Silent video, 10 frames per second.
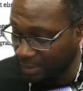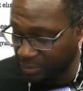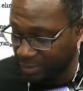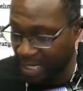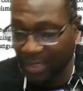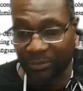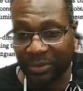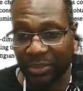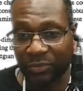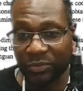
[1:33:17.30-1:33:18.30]
I guess you just got
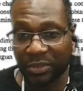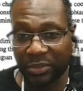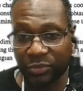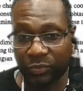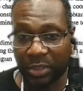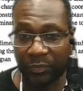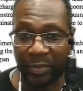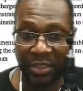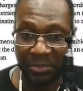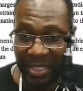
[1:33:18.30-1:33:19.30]
to get used to
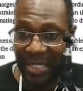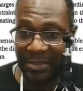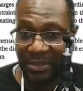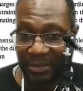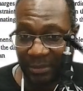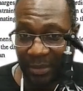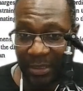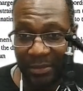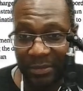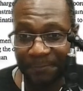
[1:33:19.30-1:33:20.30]
destroying random constants
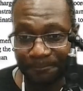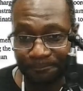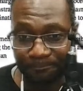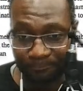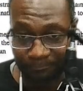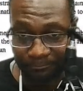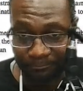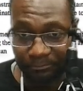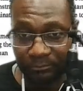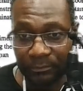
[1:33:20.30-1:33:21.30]
and things.
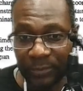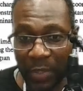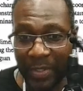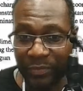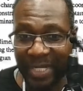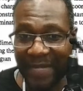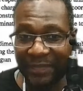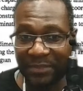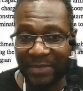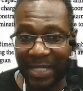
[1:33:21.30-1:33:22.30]
All right, so we
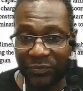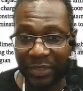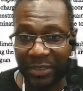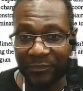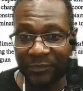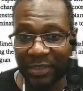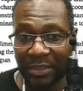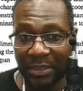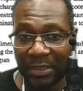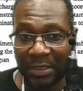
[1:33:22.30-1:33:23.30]
have this metric.
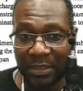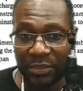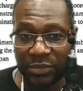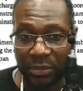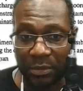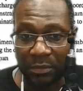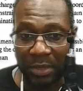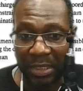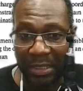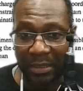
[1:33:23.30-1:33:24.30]

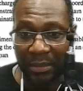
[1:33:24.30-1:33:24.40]
So